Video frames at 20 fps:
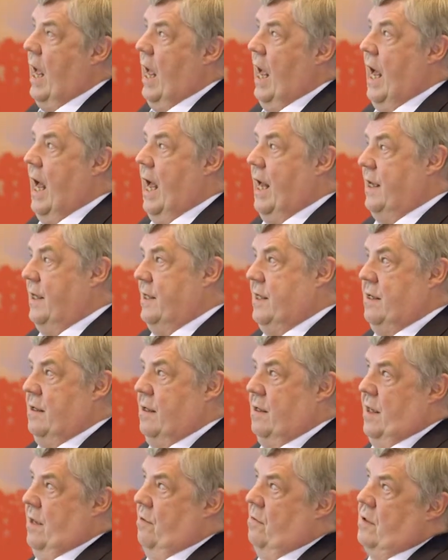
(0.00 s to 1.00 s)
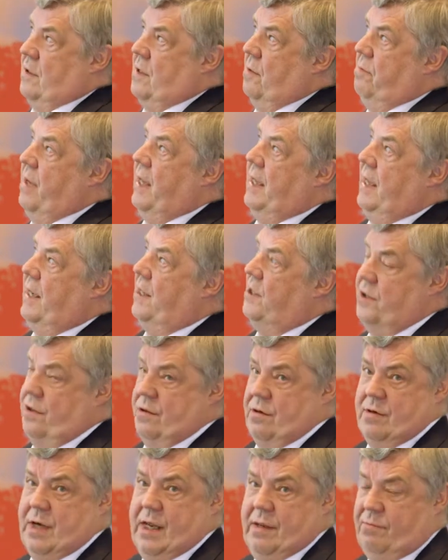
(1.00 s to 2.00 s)
And so there was a big
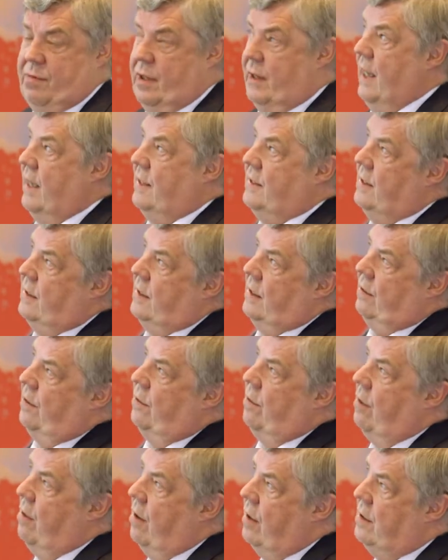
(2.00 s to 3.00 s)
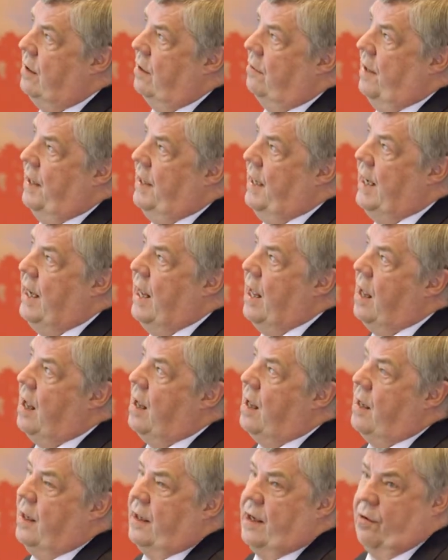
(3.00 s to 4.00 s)
issue. But as you heard already,
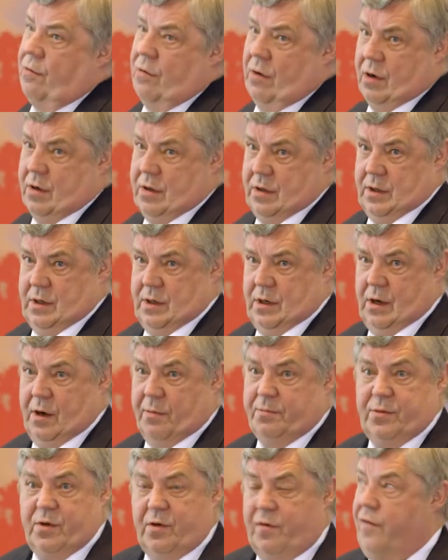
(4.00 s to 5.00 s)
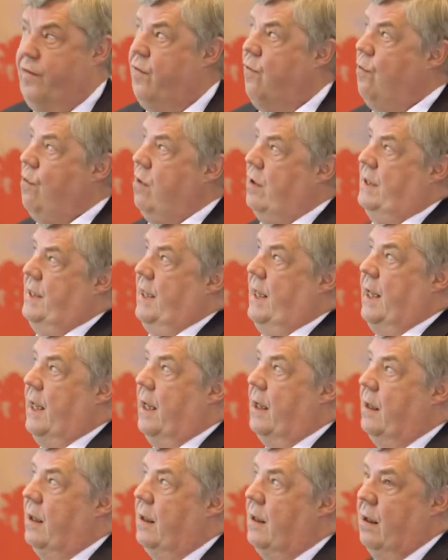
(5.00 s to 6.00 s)
there were up to 40
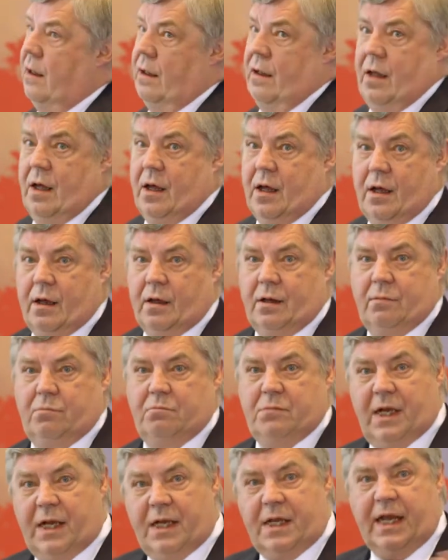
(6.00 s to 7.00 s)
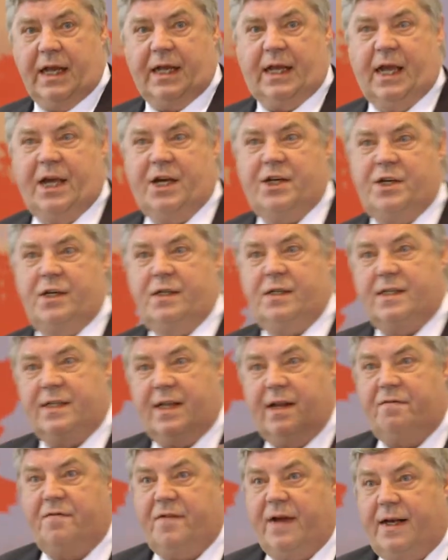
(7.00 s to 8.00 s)
indications,
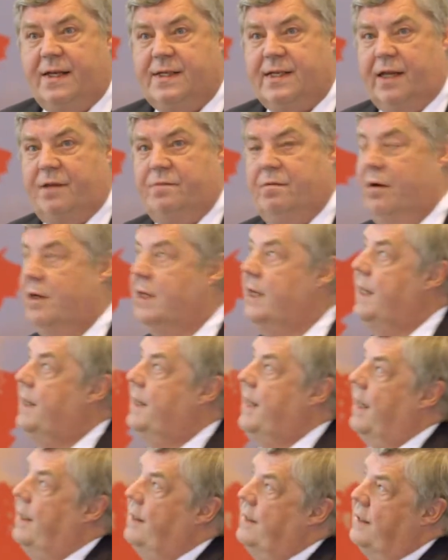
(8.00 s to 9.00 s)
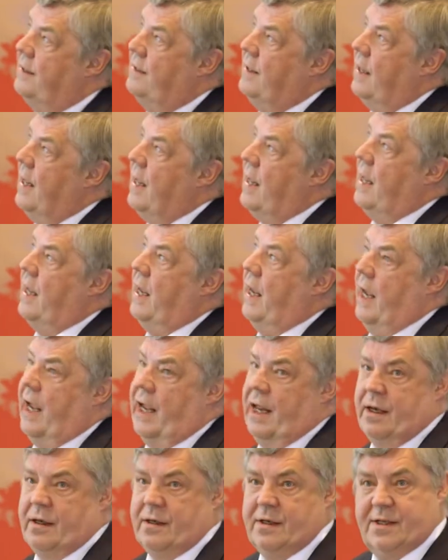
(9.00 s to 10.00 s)
defects that were detected
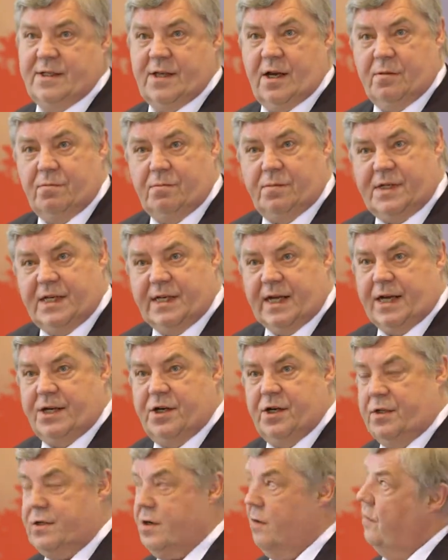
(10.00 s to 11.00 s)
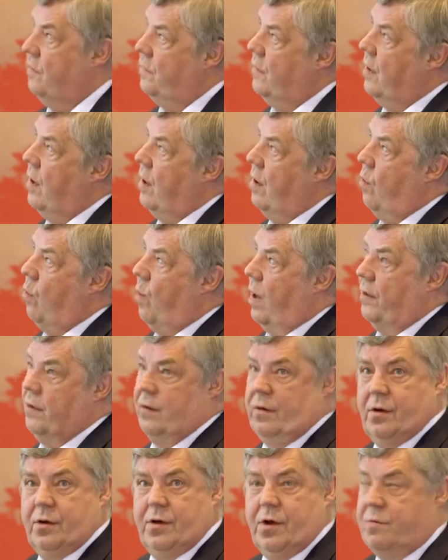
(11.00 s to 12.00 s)
in some sections of
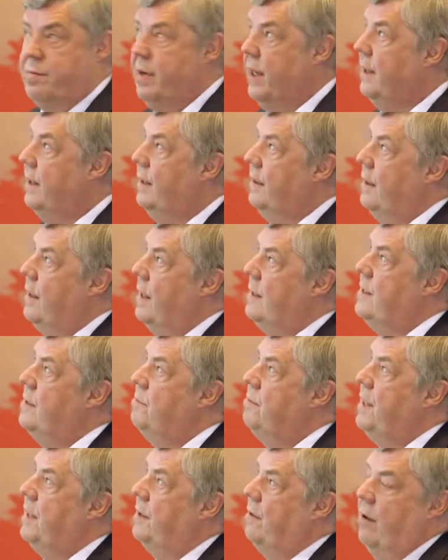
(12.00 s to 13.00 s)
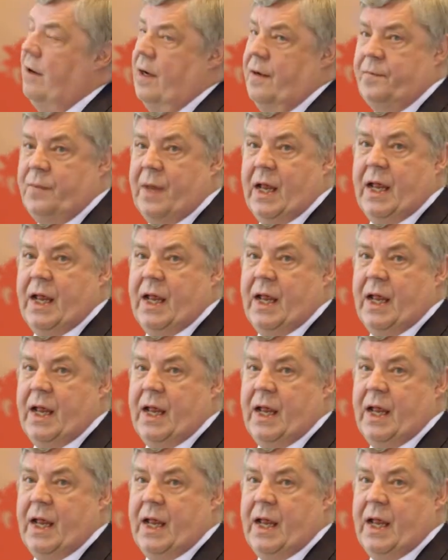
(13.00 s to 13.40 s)
1 cubic decimeter.